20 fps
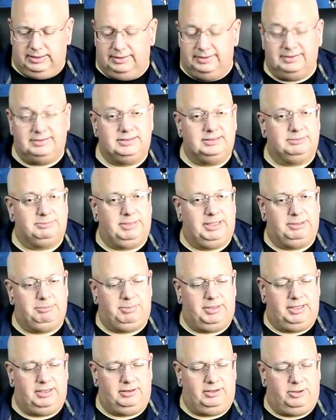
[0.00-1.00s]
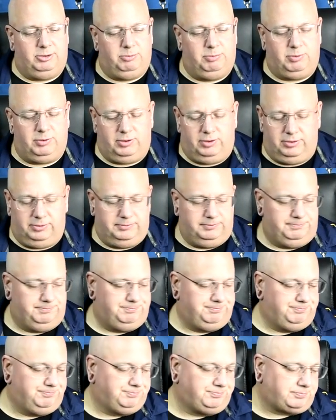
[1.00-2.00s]
This is made by Lowepro.
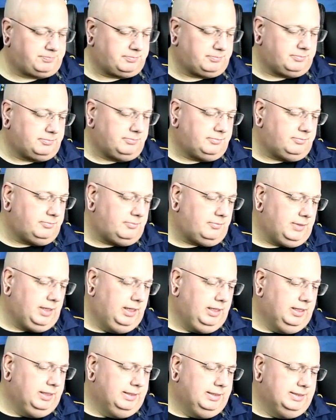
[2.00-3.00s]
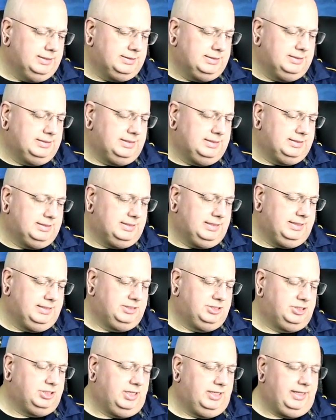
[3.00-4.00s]
This is the
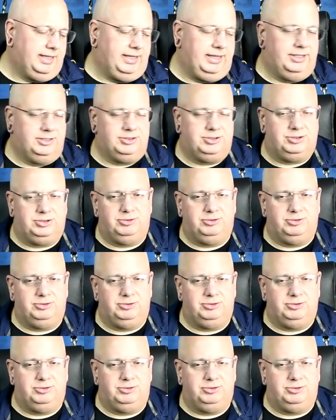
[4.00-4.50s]
Slingshot Edge